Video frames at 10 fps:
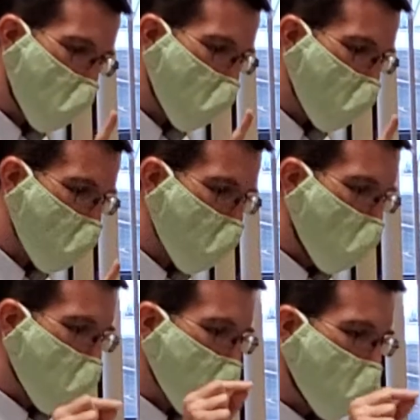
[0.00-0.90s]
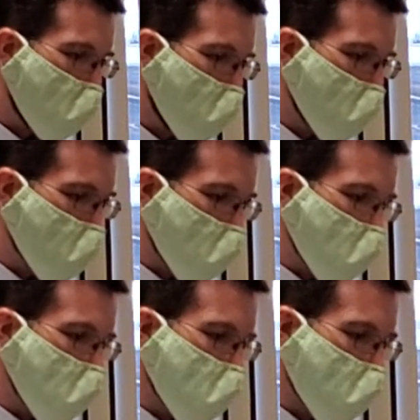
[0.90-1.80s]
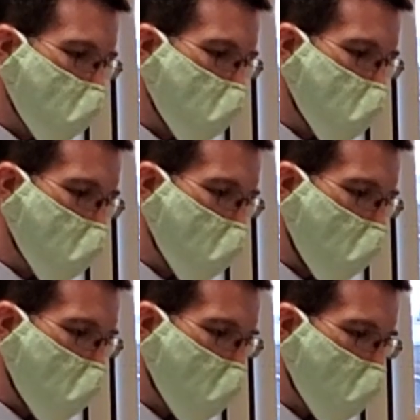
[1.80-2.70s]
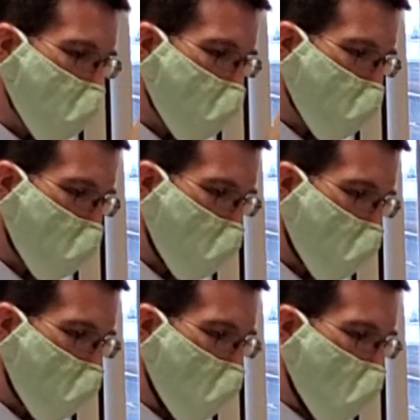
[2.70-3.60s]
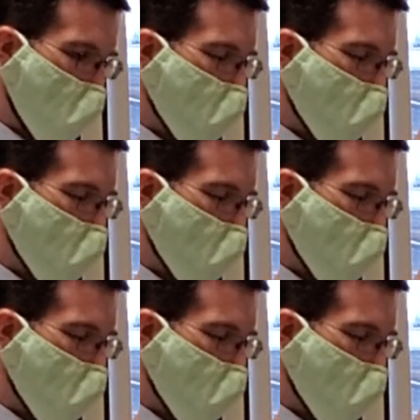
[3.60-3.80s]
this, Moses is mentioned in the Quran